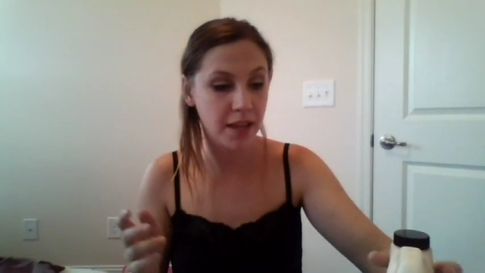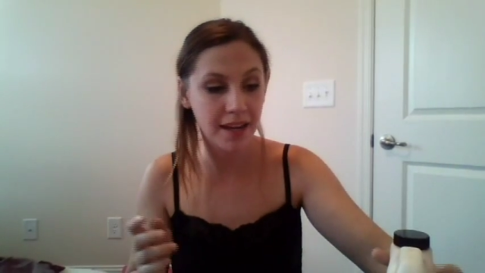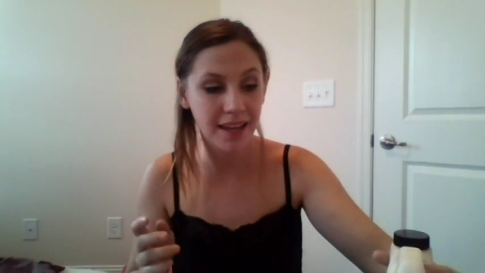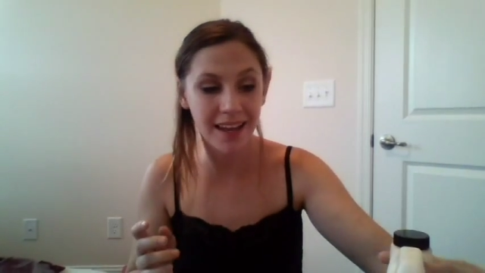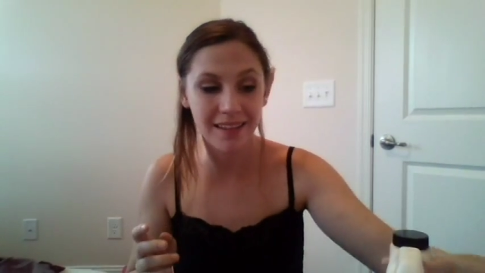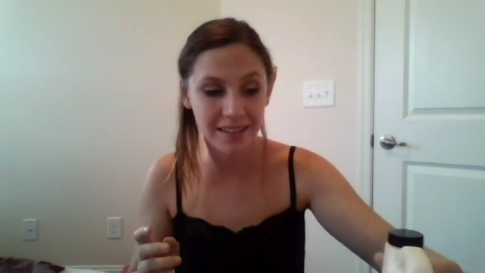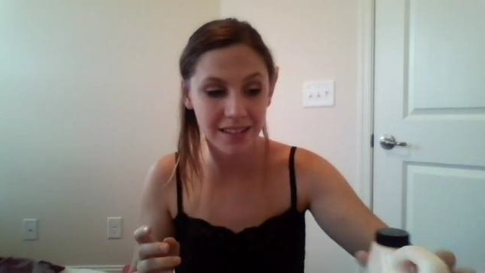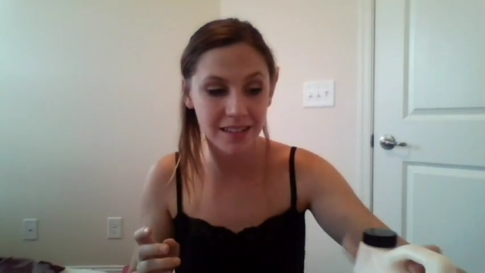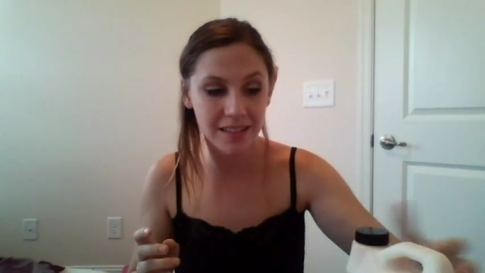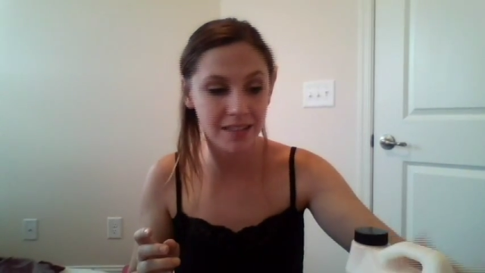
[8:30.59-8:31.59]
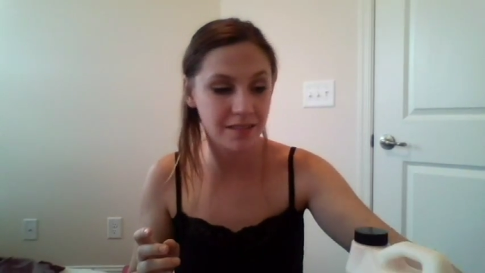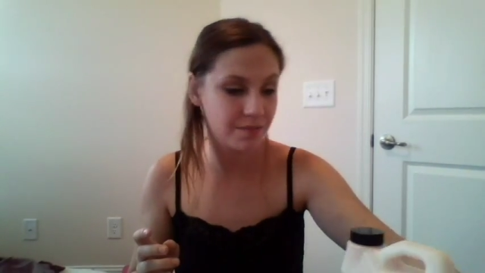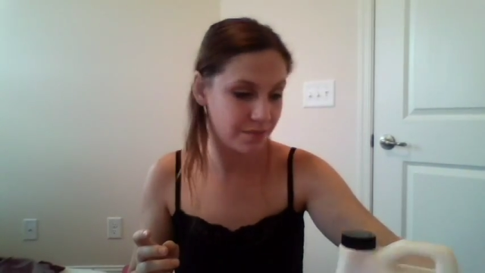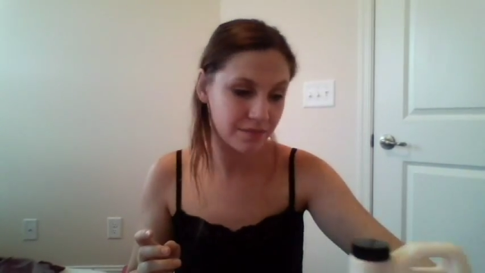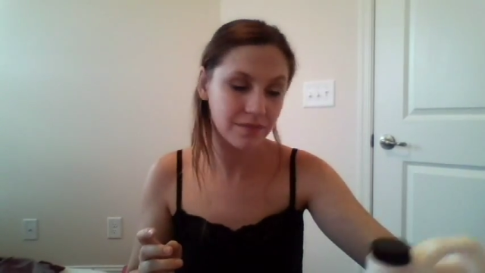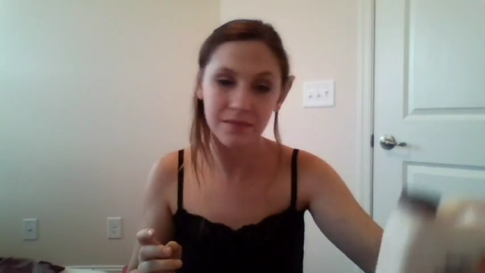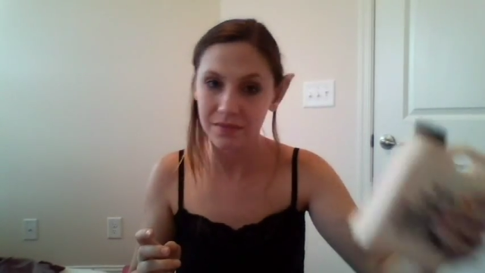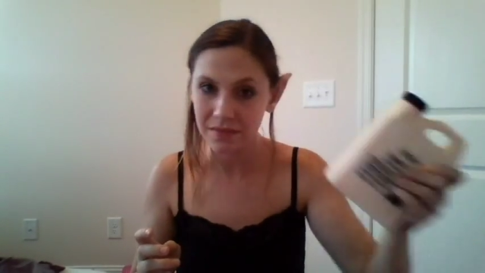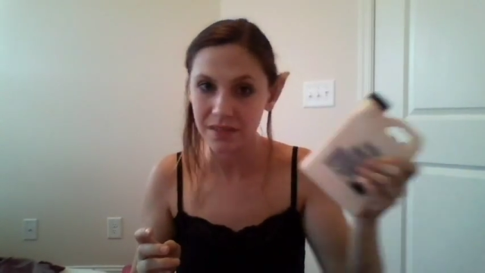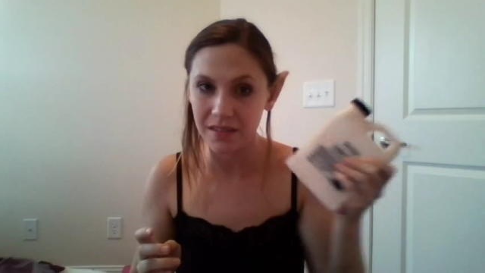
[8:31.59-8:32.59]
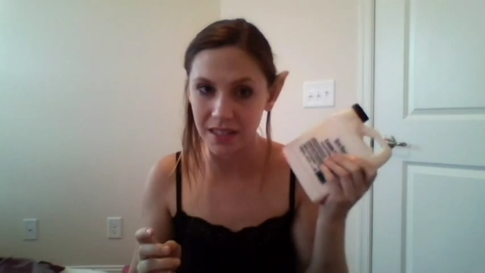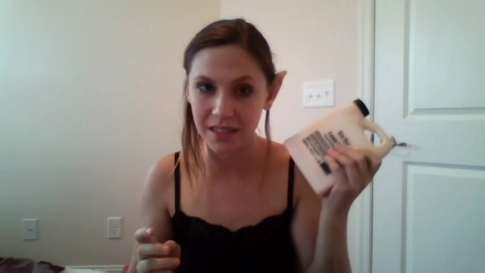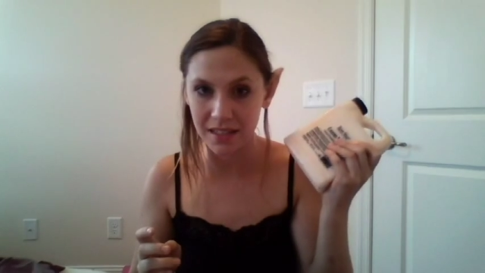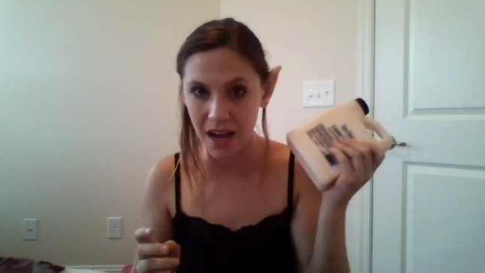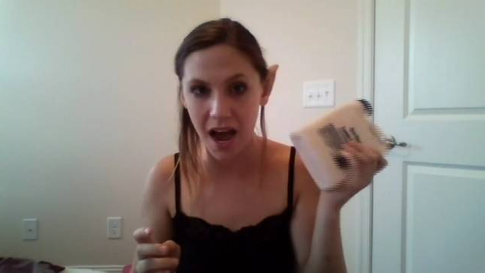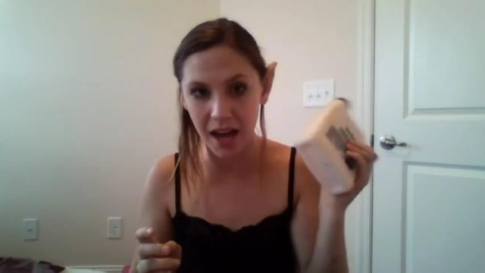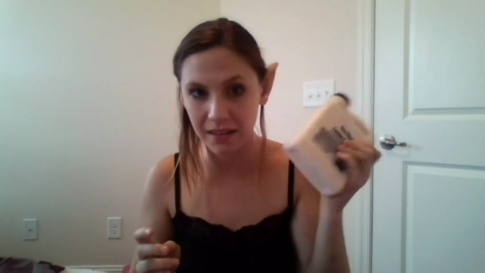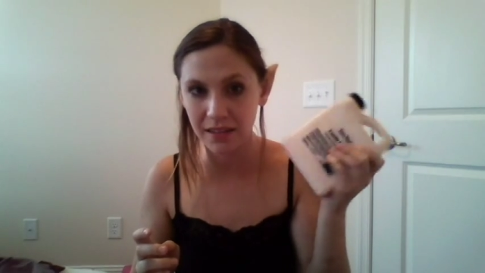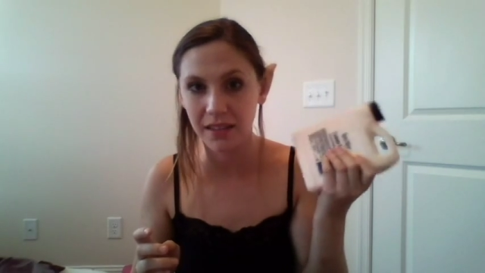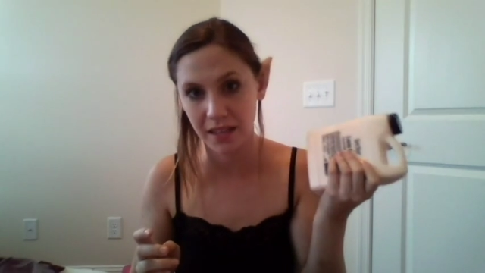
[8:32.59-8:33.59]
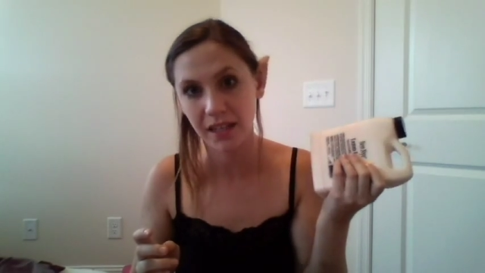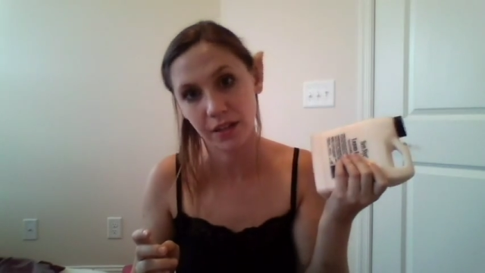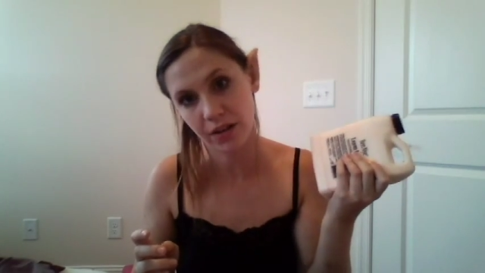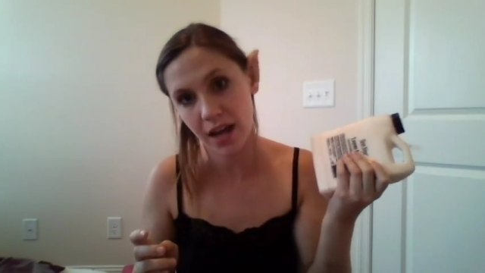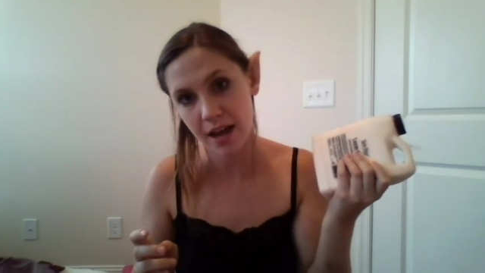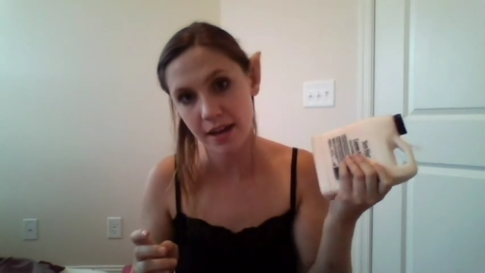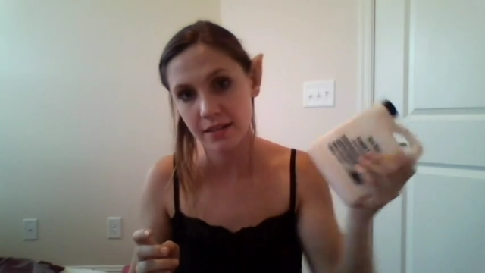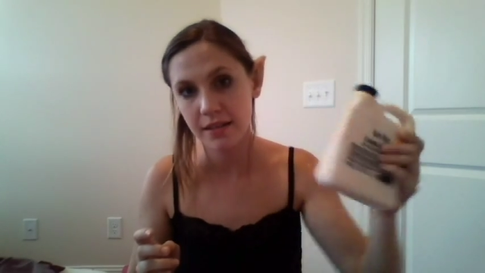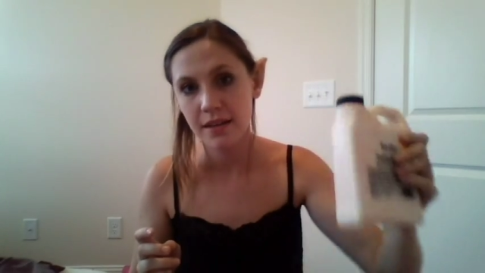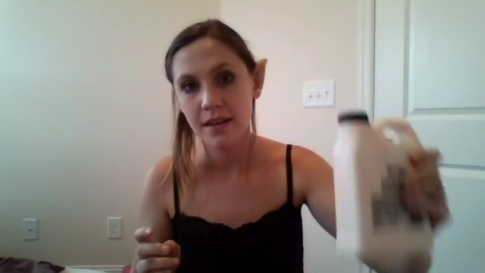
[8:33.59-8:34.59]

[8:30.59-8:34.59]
Yet again, this is not the clear kind.